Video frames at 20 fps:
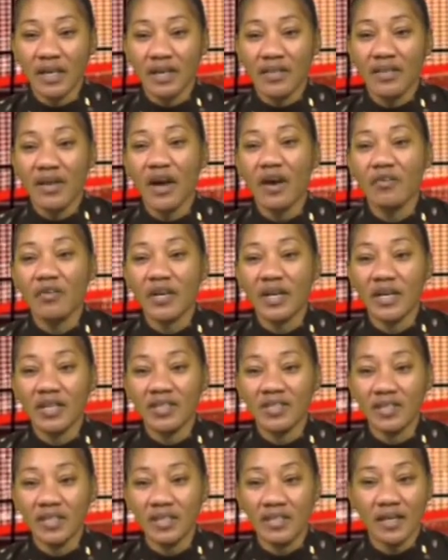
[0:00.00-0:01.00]
The hurricane
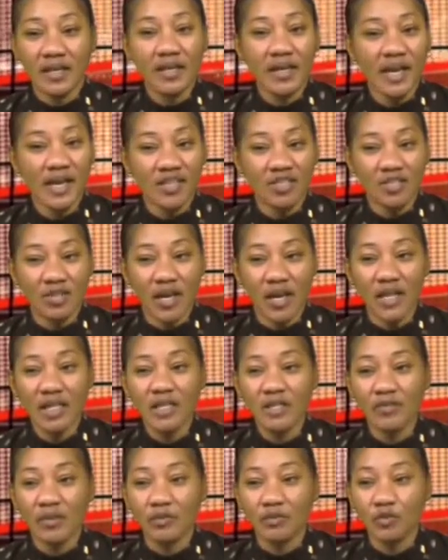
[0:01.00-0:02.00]
season
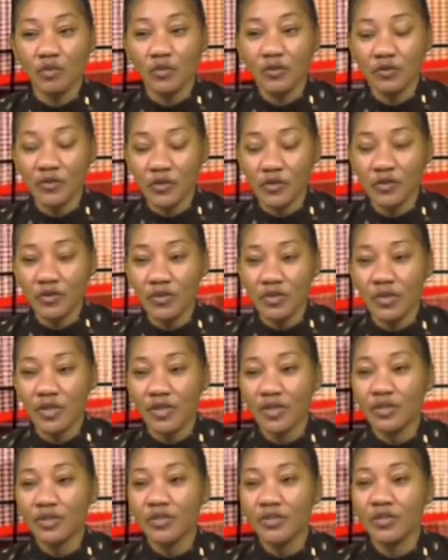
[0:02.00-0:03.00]
extends from June 1st
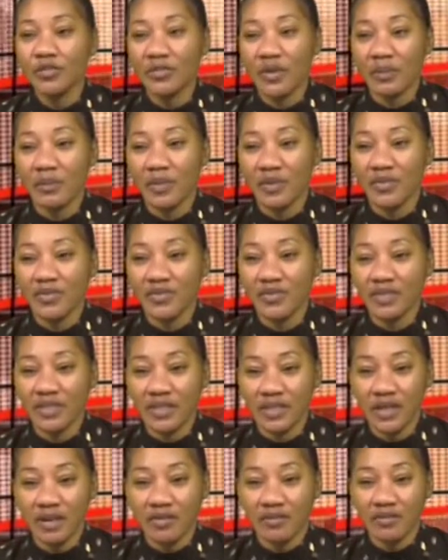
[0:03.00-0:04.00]
to November
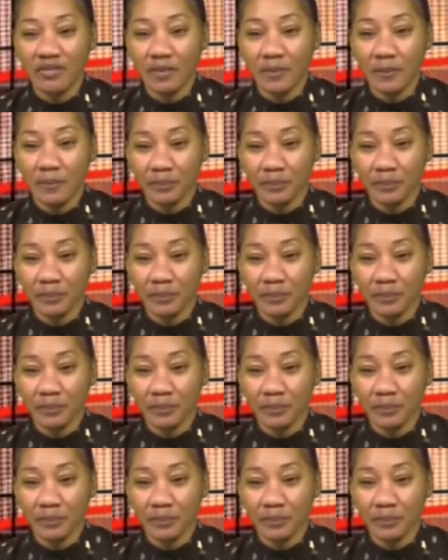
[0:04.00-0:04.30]
30th.